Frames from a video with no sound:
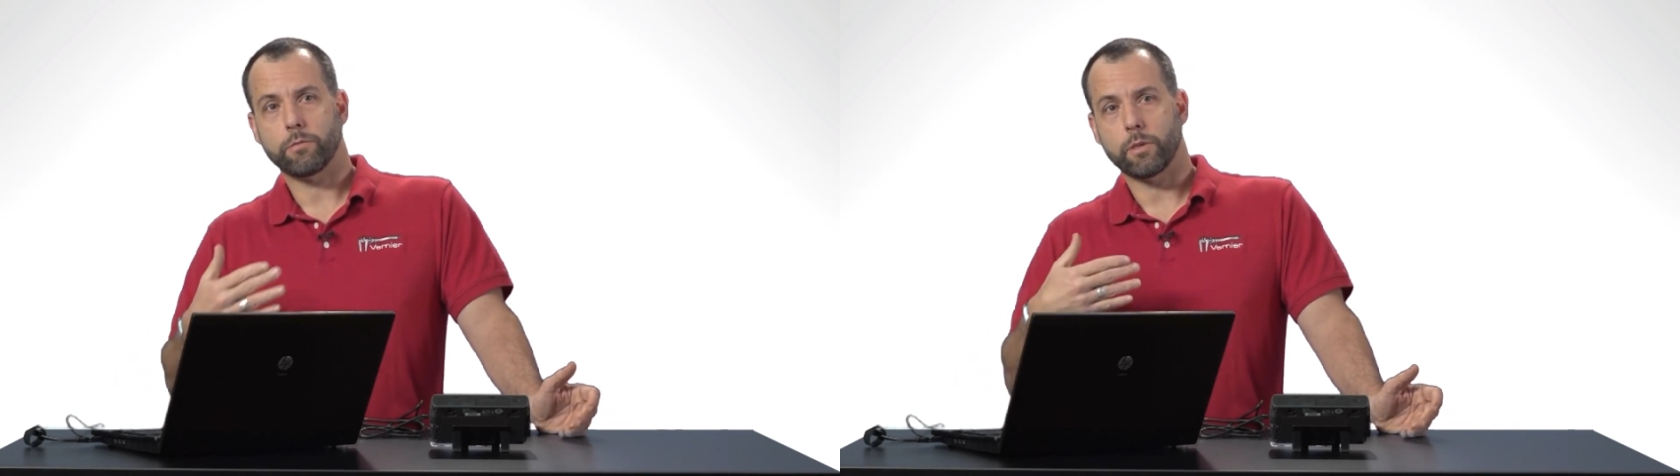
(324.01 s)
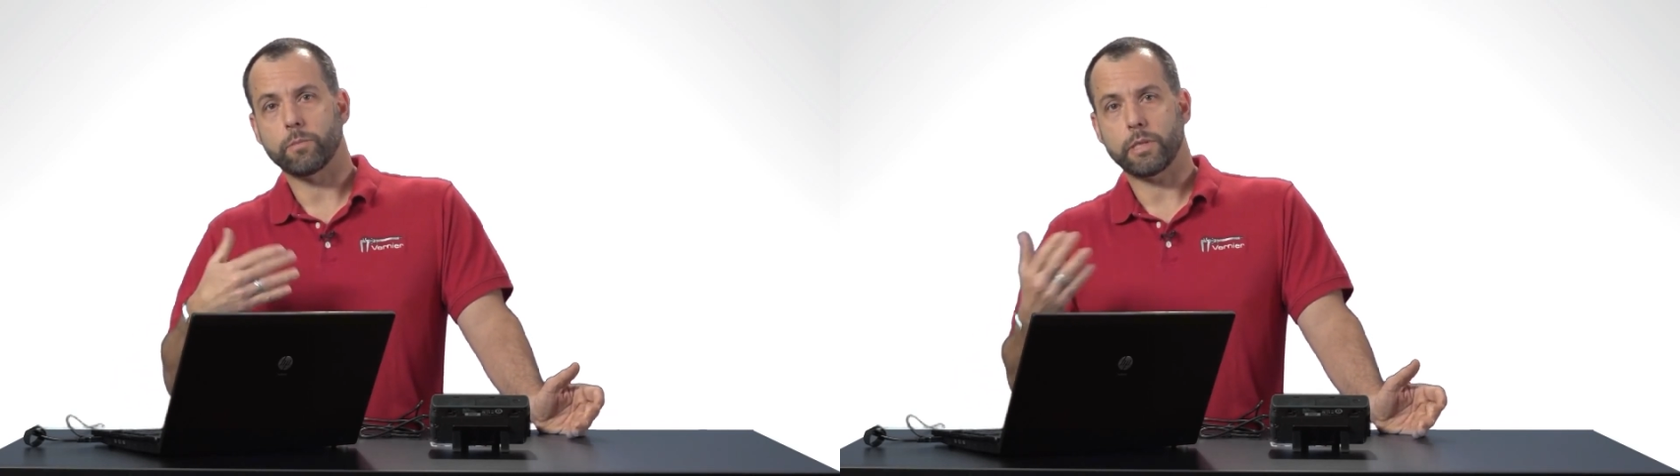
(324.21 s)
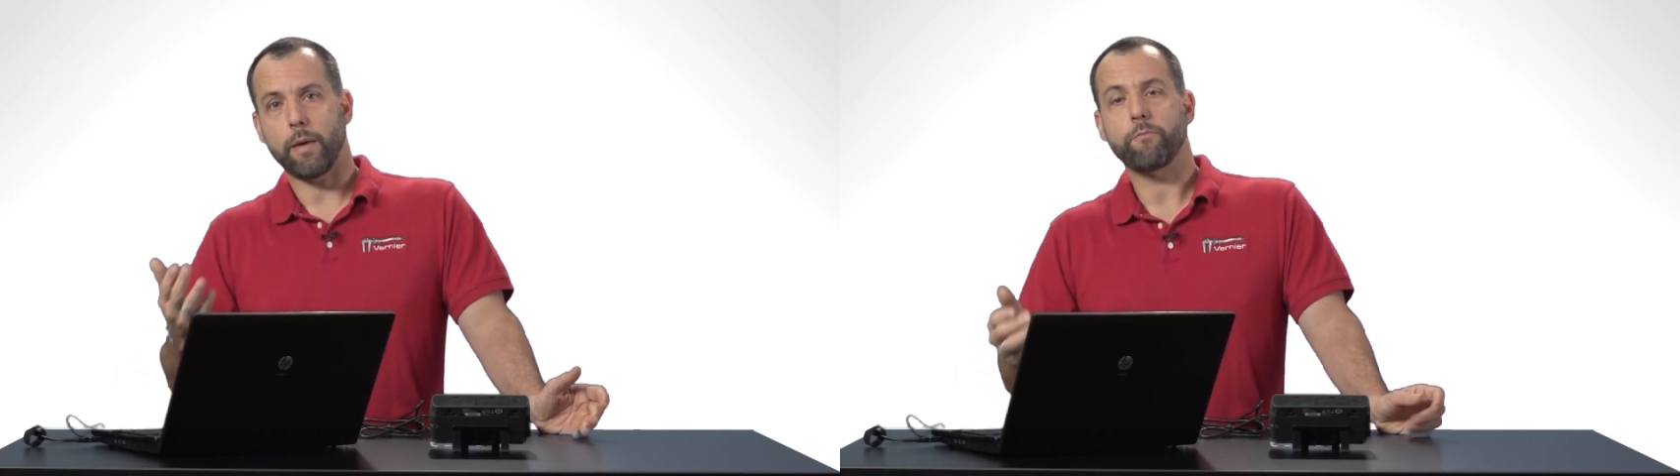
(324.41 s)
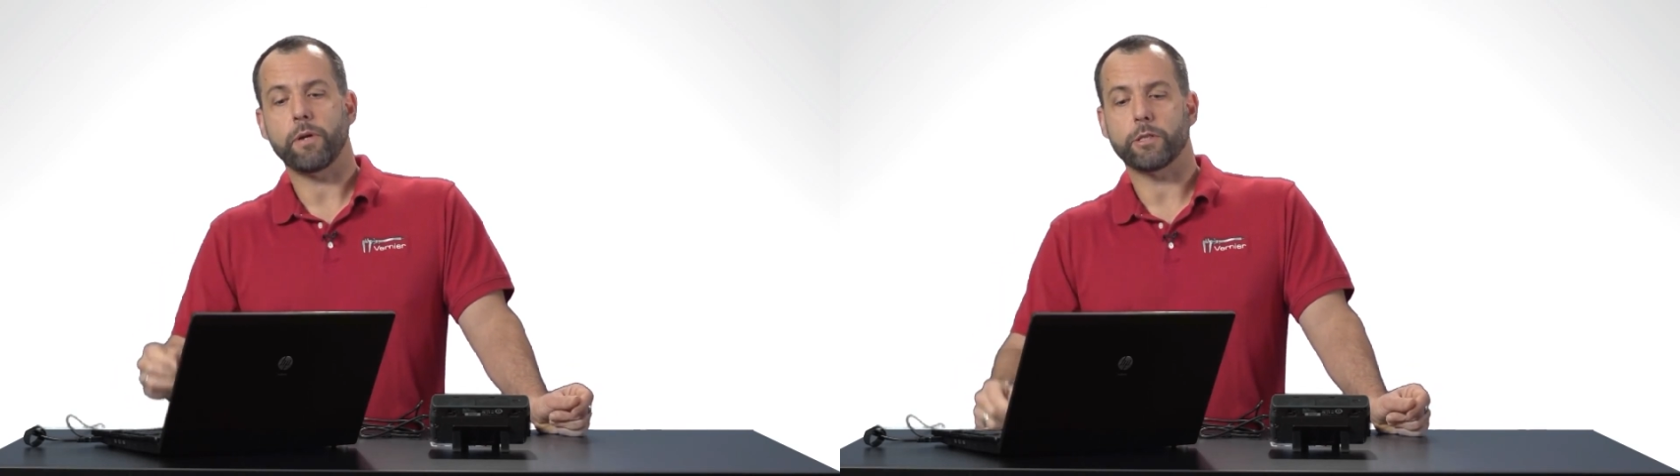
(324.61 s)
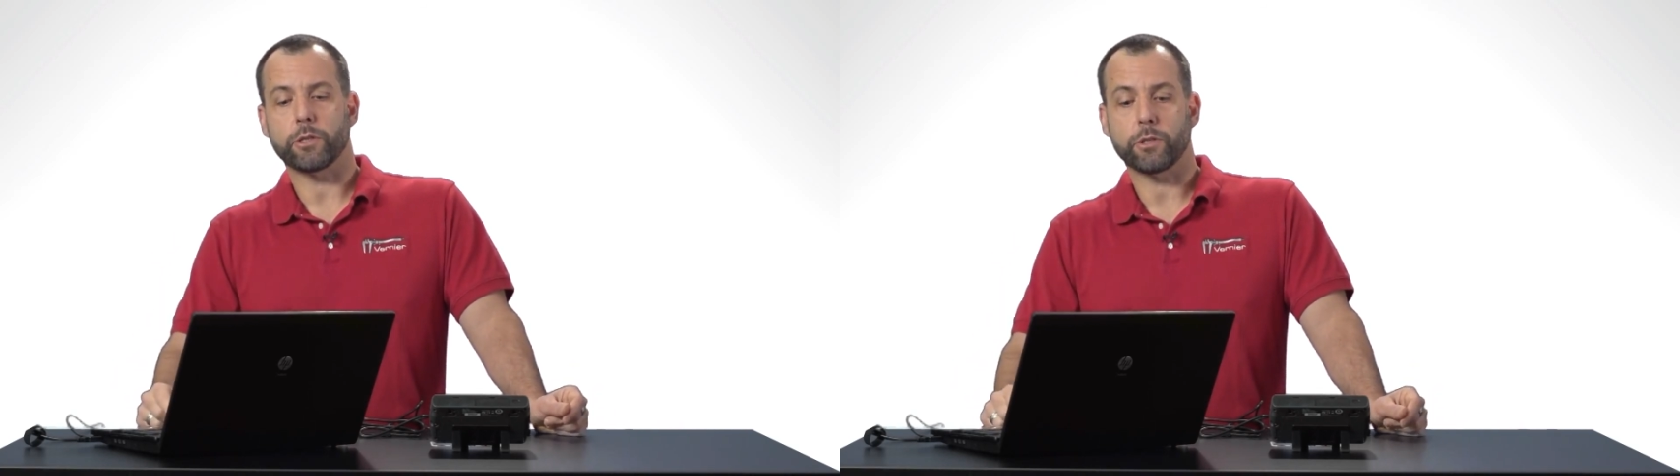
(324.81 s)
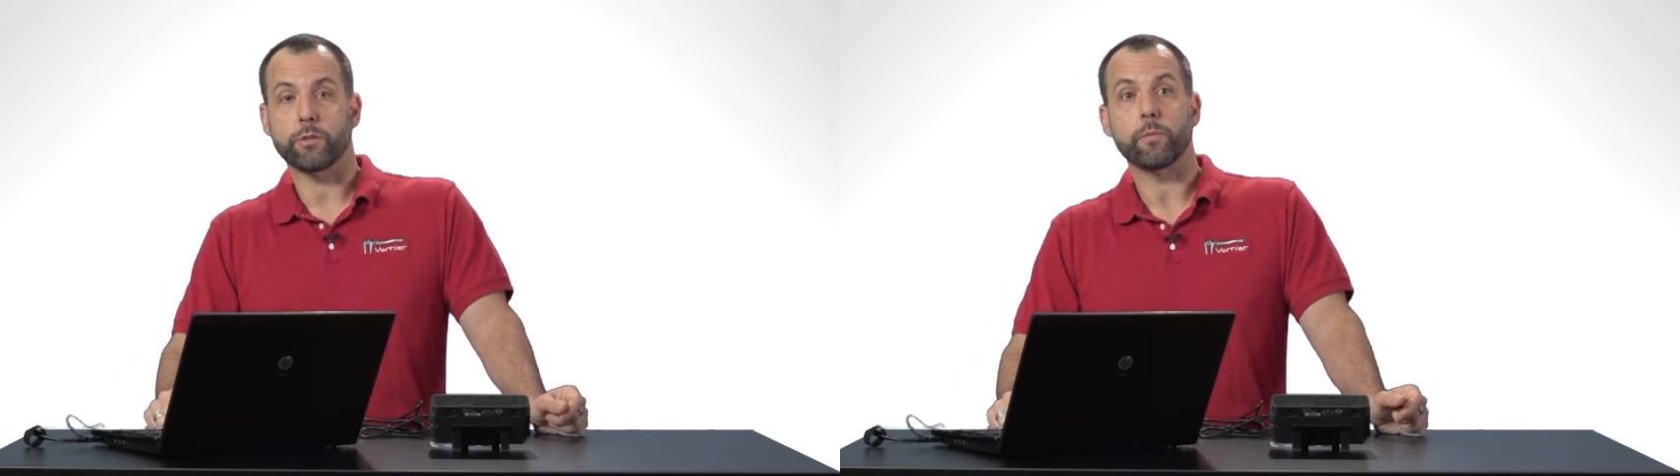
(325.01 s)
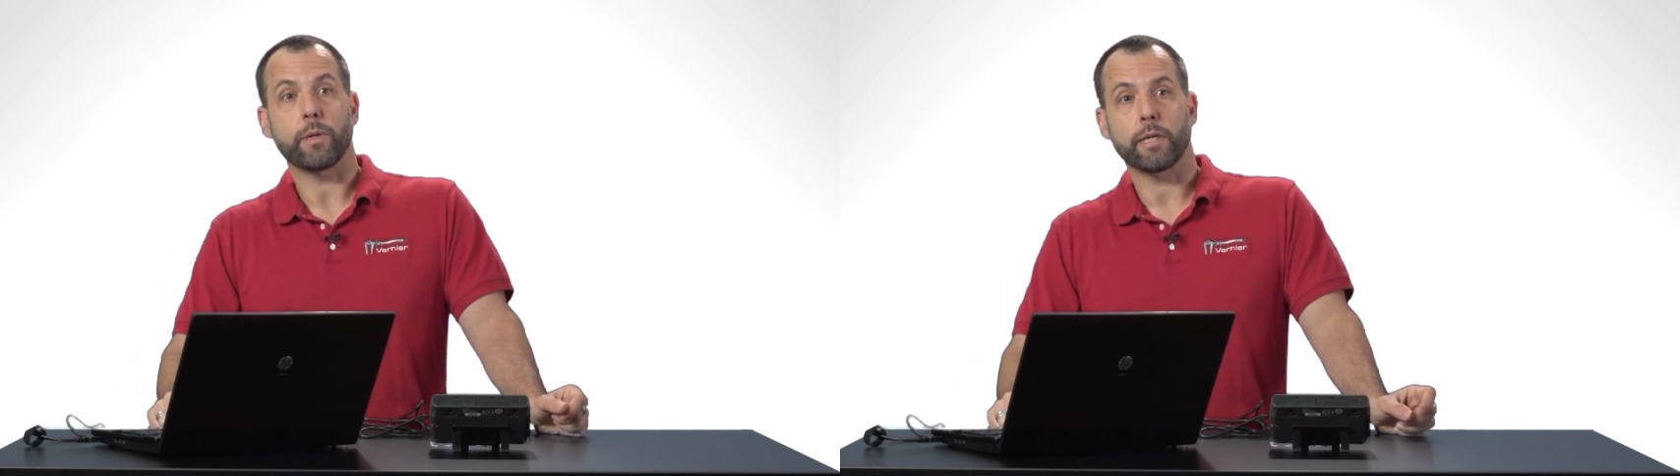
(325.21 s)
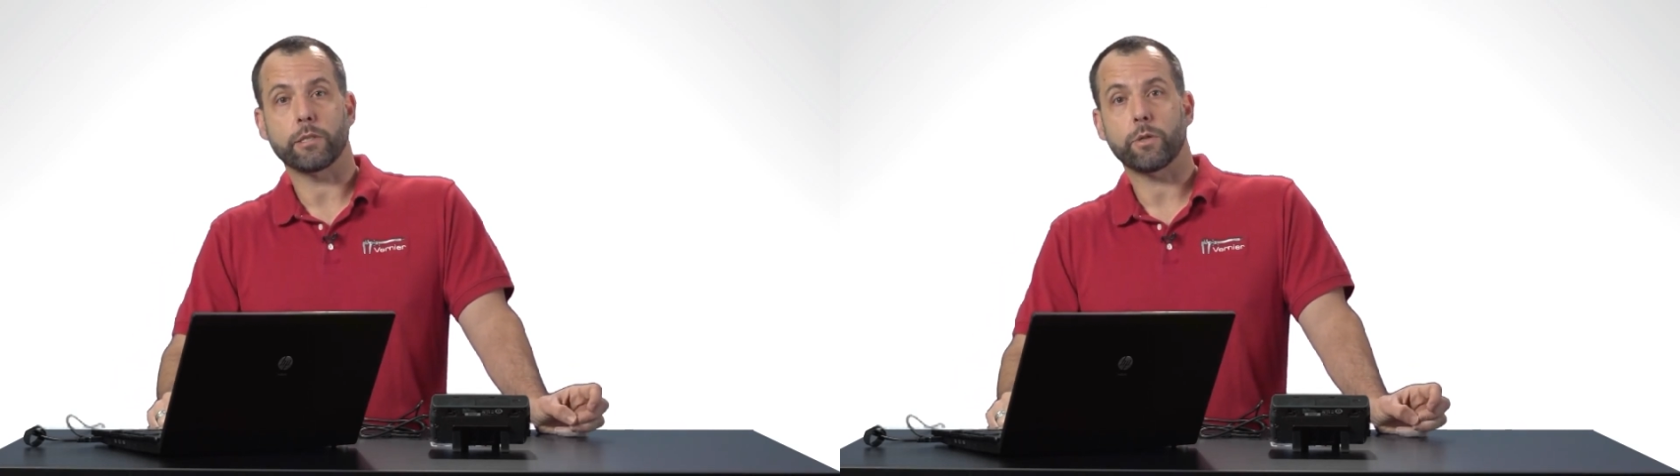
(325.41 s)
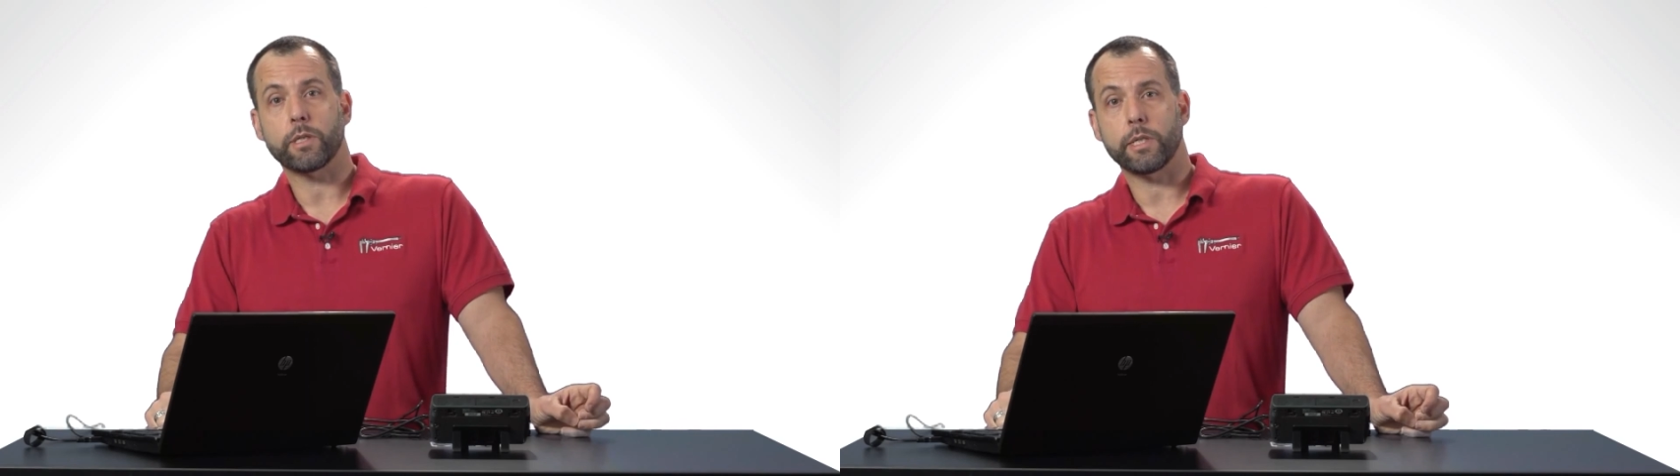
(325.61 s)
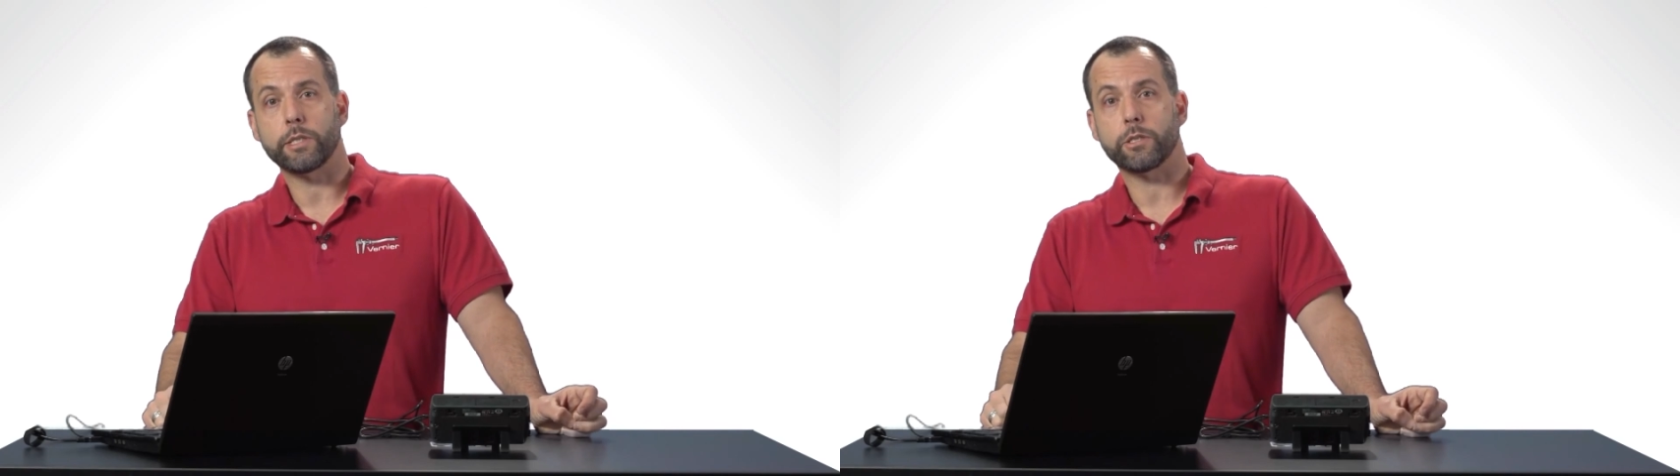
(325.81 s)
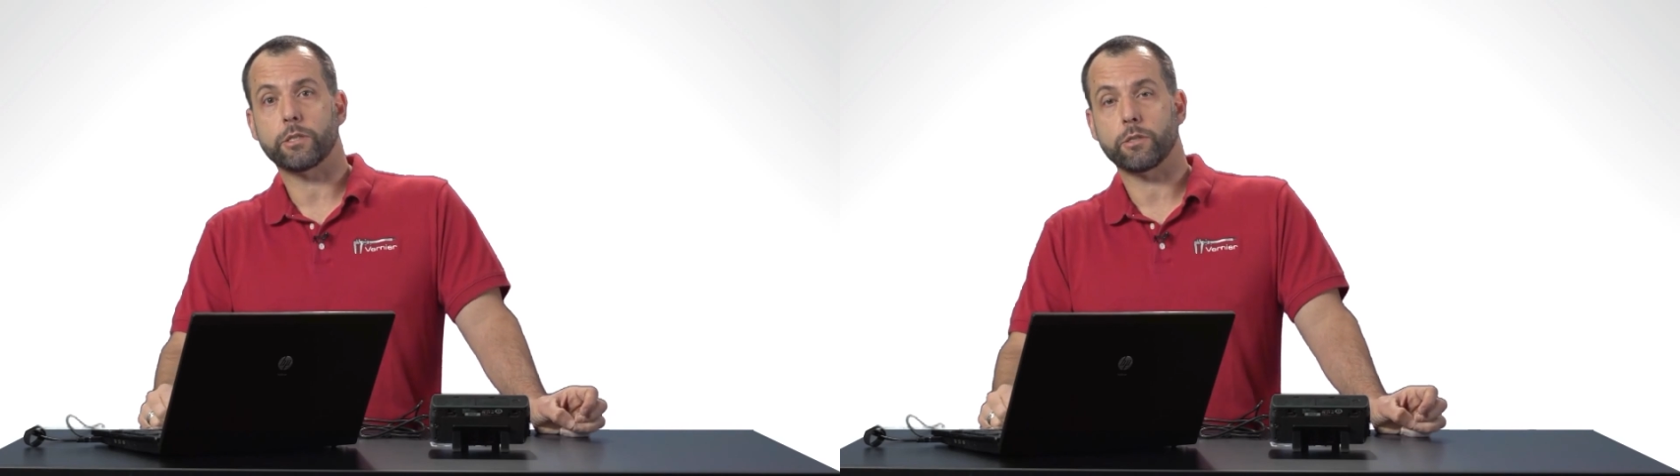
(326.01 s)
some STEM features to it because you can teach your